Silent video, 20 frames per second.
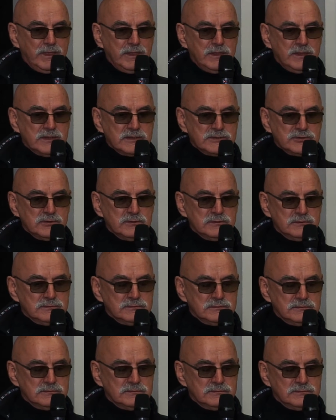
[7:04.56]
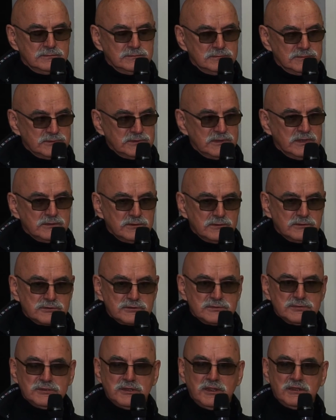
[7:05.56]
I uh, beg your pardon,
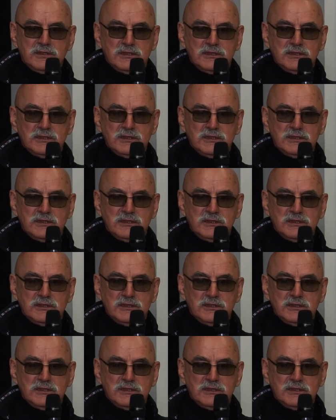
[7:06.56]
uh,